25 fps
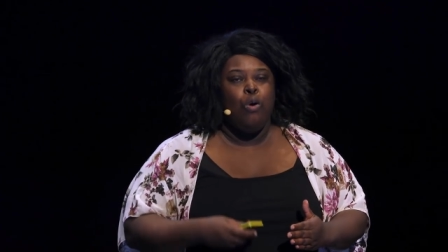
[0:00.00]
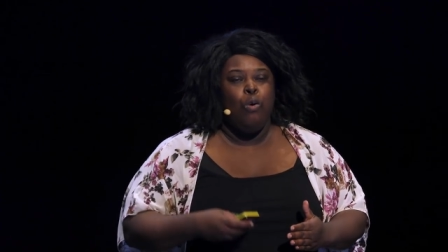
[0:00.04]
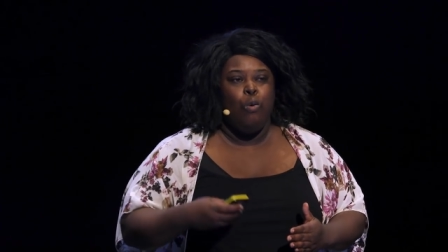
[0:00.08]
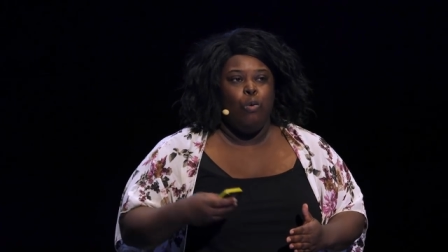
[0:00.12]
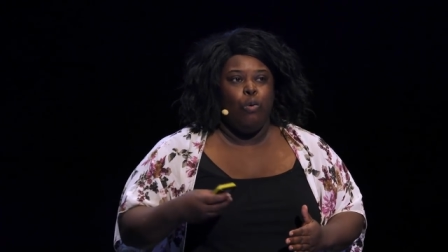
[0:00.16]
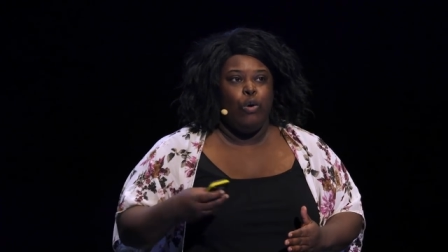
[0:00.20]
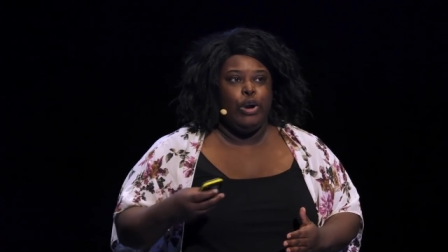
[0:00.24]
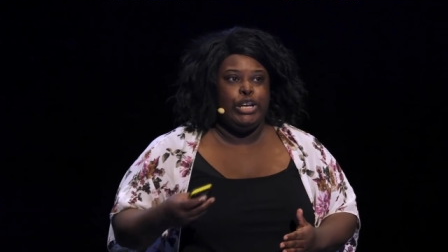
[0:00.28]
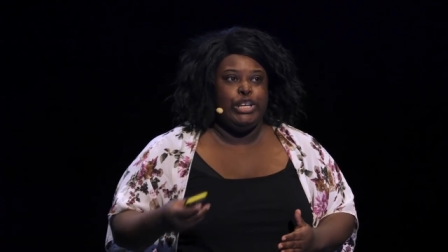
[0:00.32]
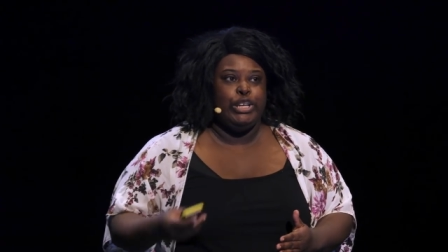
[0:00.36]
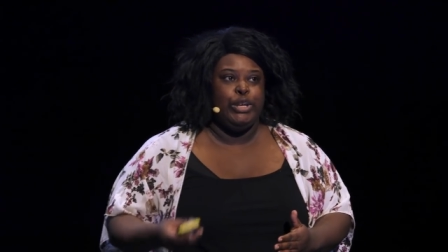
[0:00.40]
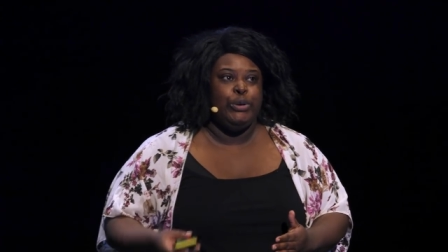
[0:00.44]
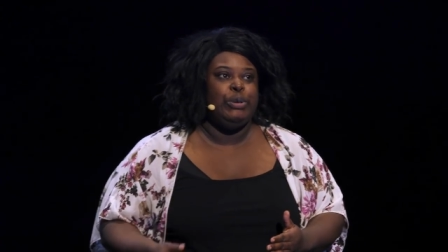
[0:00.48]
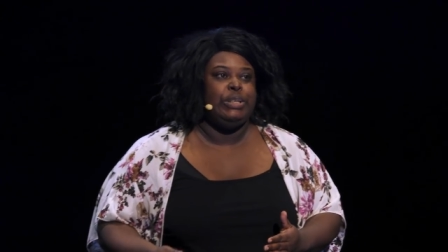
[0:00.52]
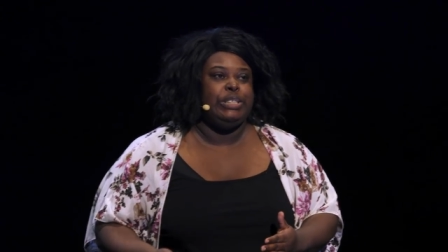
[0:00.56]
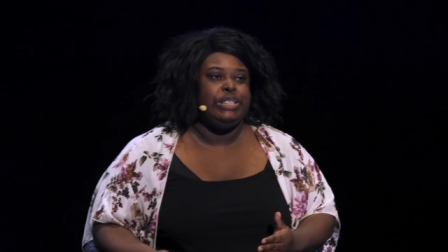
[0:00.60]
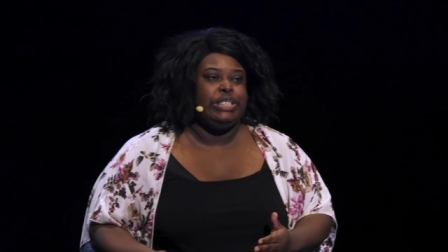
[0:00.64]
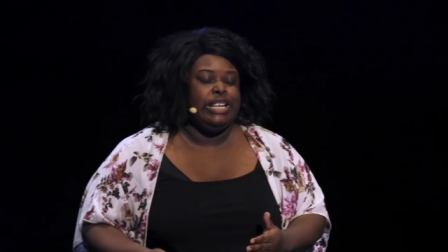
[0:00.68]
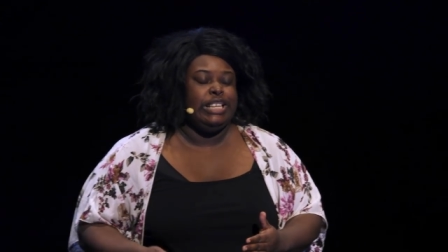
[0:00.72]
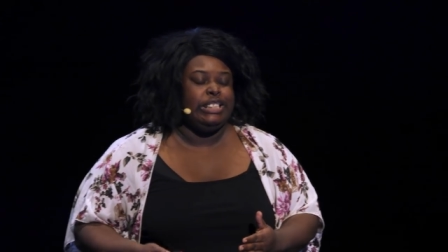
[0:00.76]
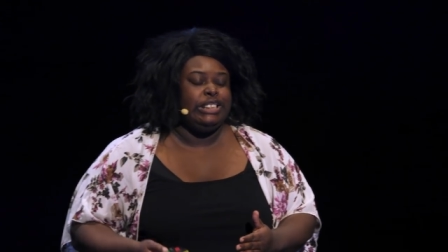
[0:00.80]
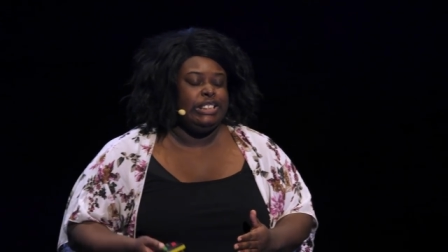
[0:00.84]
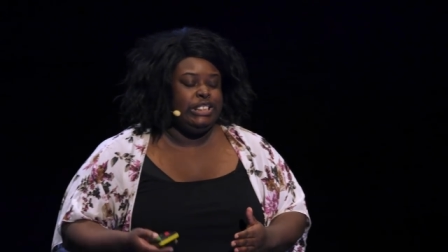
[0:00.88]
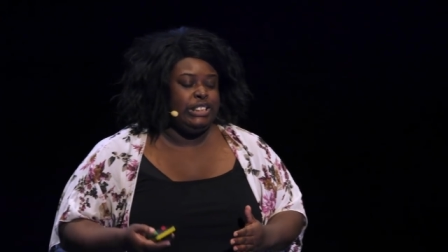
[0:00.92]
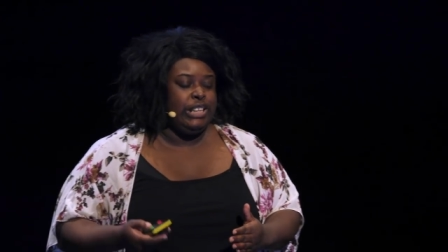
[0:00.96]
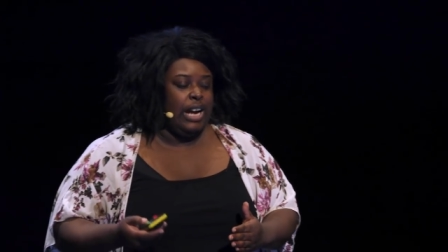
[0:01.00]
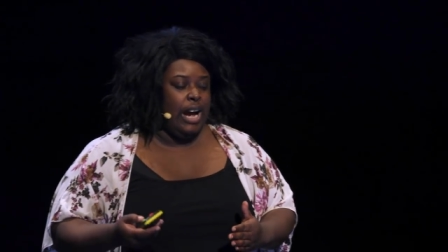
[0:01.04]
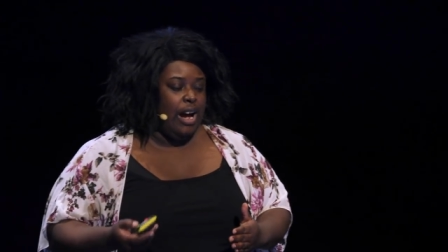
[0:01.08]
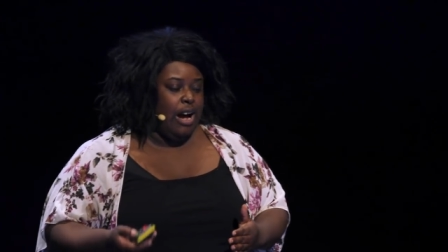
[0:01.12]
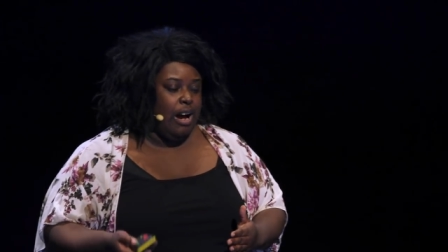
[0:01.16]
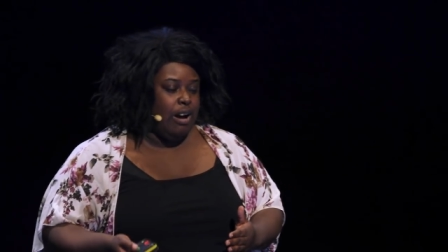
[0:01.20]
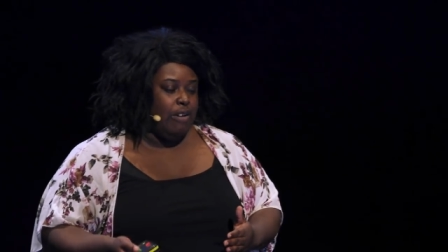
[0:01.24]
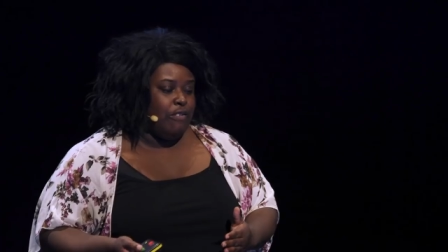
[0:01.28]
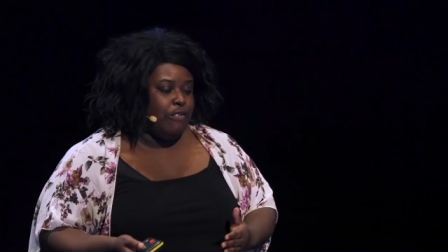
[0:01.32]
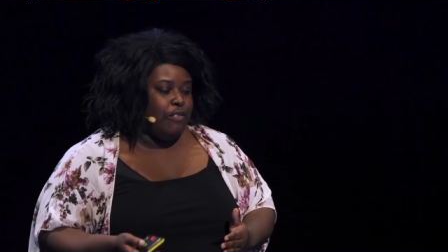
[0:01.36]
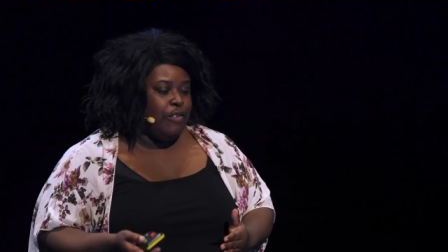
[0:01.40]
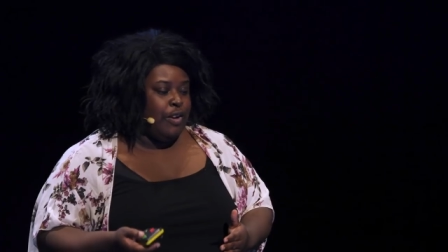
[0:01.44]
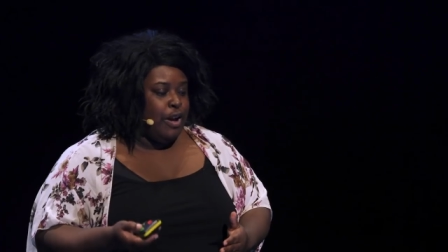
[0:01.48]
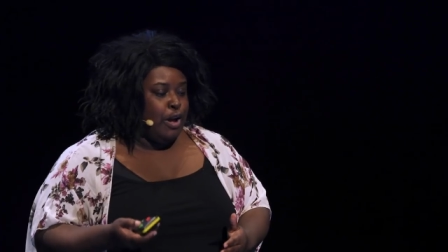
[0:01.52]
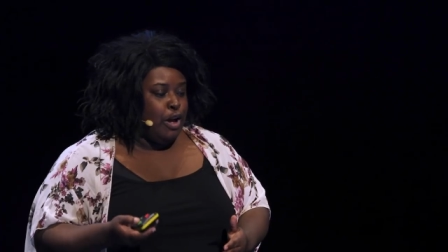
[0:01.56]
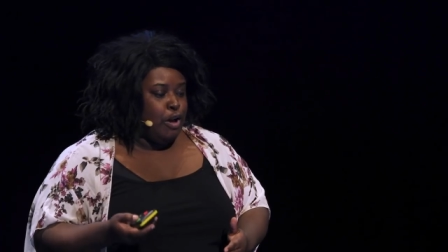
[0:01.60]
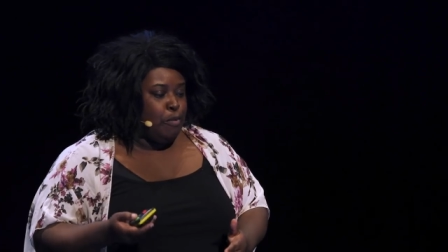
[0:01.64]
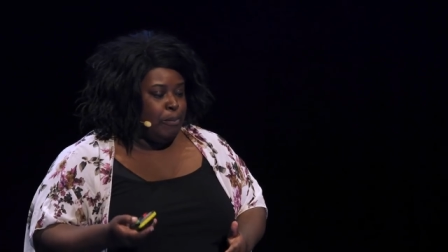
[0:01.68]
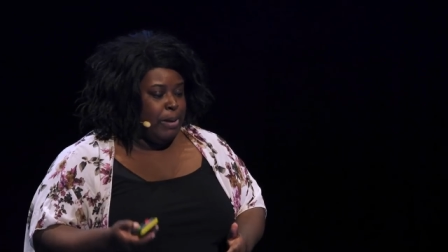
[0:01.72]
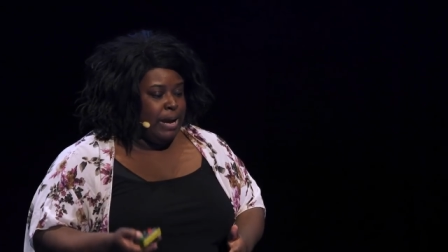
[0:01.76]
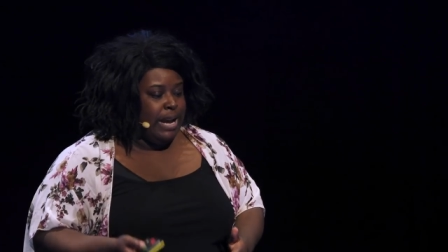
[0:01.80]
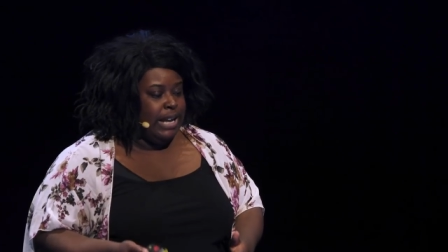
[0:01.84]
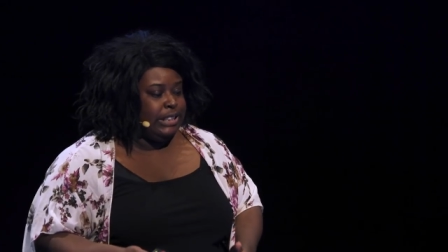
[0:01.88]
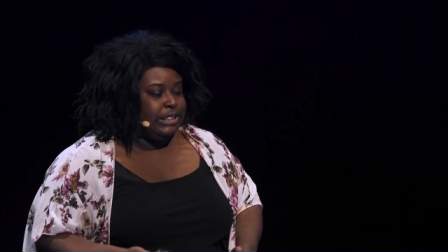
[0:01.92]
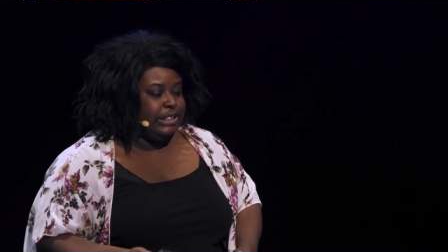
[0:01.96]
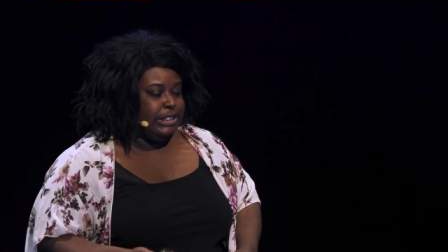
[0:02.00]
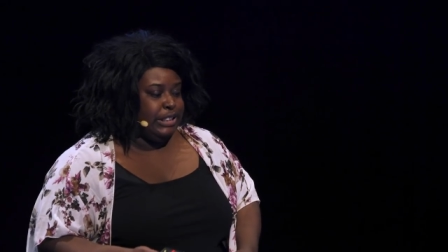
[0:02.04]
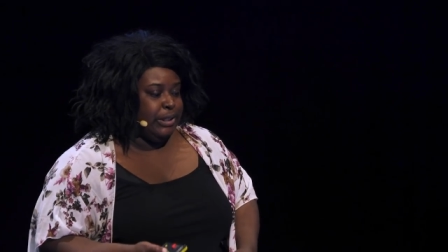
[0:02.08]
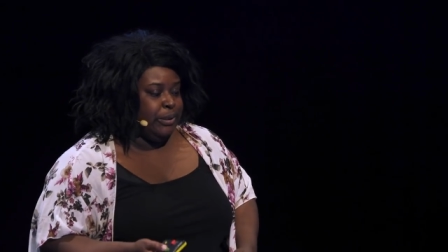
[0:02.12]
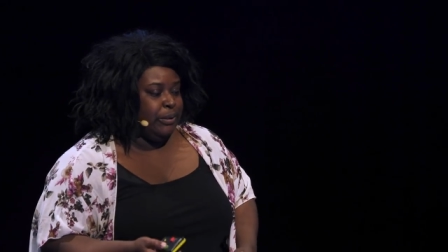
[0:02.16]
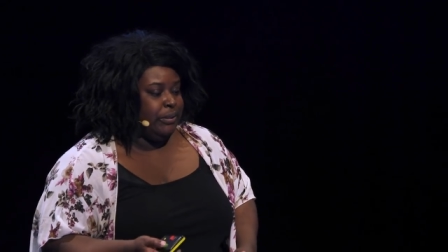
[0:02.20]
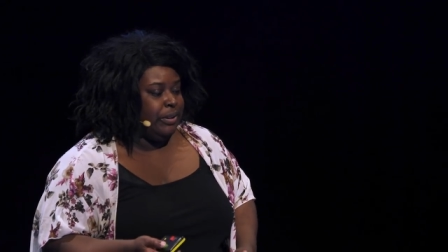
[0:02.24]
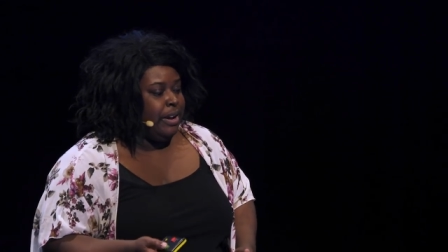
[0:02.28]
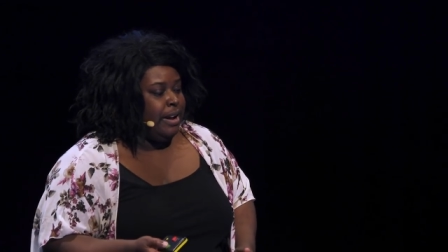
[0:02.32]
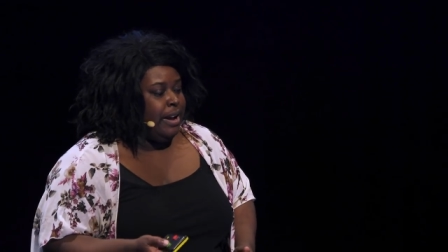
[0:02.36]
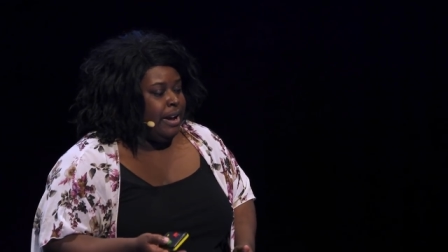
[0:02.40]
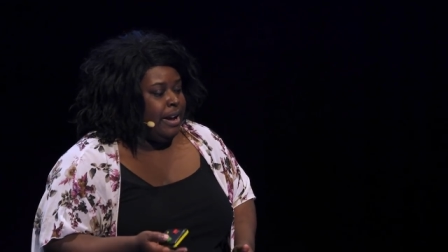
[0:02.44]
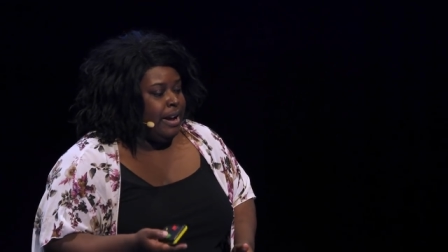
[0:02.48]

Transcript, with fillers: or usage of Pantsuit.